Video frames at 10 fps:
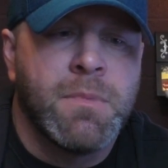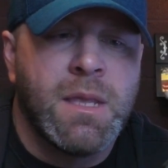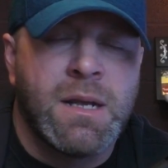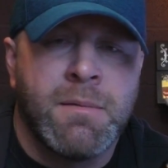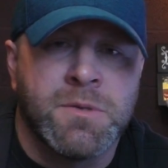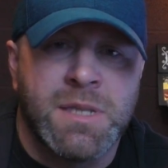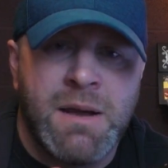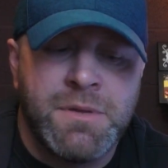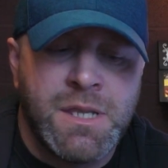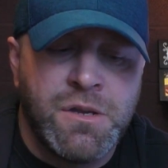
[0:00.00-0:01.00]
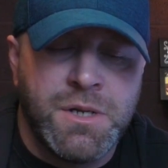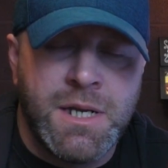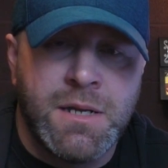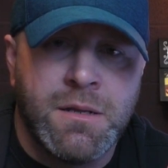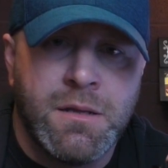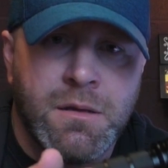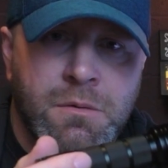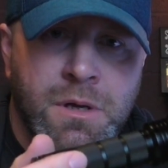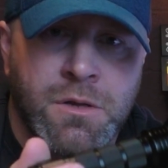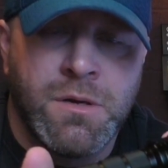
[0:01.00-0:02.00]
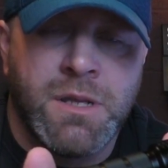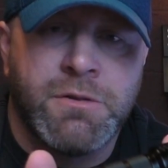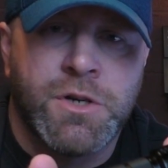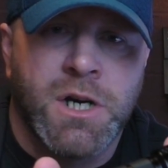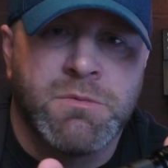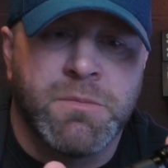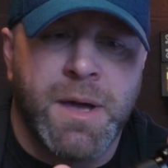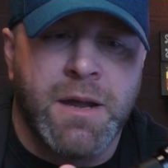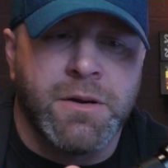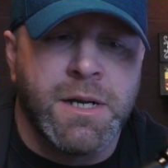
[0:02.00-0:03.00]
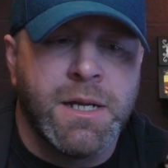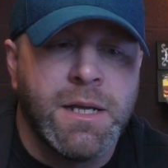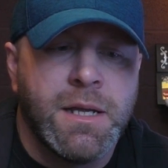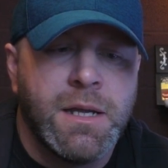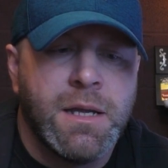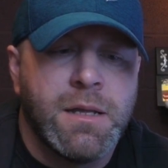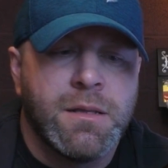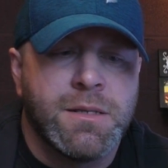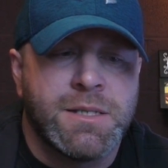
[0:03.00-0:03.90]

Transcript: It comes with everything you need, including the rechargeable battery. The